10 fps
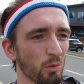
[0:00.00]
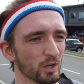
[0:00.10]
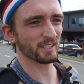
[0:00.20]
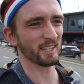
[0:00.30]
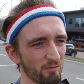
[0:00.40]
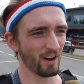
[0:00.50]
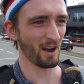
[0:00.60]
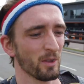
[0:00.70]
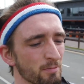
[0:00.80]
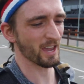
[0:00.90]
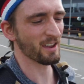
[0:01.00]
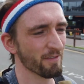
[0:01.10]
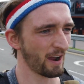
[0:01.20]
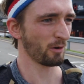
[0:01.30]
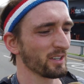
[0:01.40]
It wouldn't sit right with me
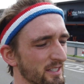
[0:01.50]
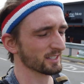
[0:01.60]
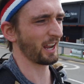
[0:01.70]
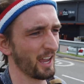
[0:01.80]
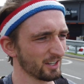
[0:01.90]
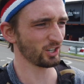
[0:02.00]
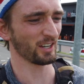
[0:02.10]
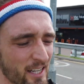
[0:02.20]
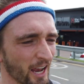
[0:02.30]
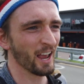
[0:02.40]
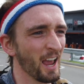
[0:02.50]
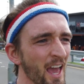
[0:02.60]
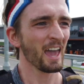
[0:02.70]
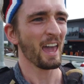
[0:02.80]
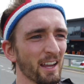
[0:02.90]
if I was to just
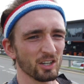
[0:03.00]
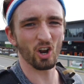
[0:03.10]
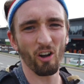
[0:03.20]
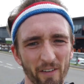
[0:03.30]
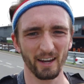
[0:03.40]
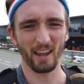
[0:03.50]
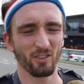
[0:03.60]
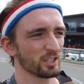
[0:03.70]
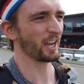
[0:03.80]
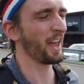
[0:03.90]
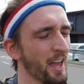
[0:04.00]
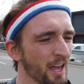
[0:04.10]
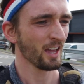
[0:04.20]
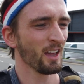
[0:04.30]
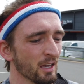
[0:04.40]
ignore it and
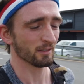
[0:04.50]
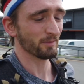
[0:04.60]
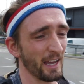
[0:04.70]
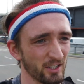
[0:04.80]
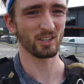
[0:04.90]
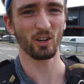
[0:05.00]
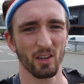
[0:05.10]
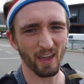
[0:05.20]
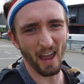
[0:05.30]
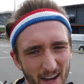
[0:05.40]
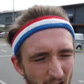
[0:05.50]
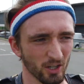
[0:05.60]
yeah, just not give it any